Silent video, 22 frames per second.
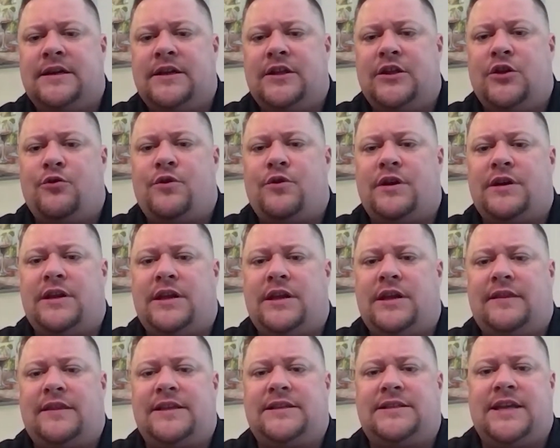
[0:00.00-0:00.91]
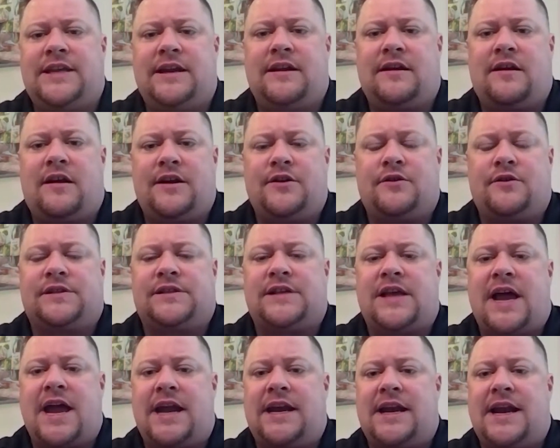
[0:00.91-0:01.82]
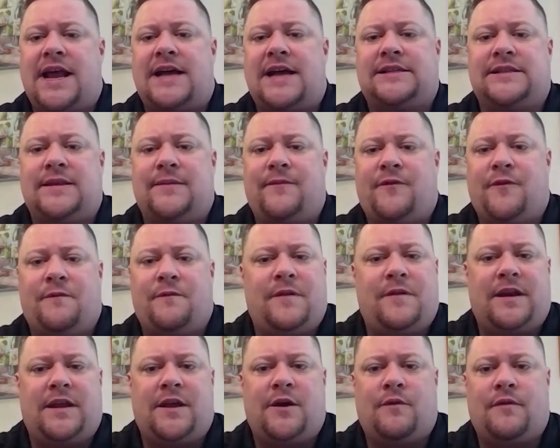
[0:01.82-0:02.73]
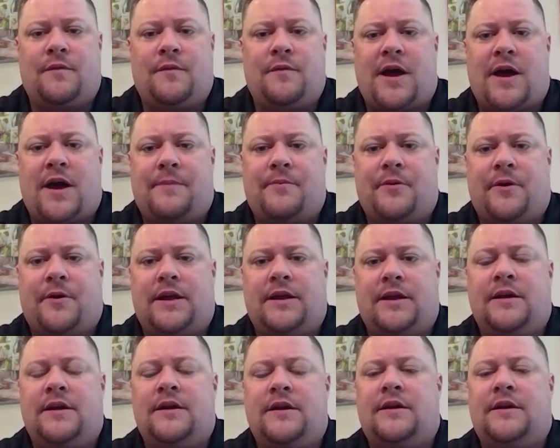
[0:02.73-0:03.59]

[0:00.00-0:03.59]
You could get the tenant on your side and ask them for video of the property.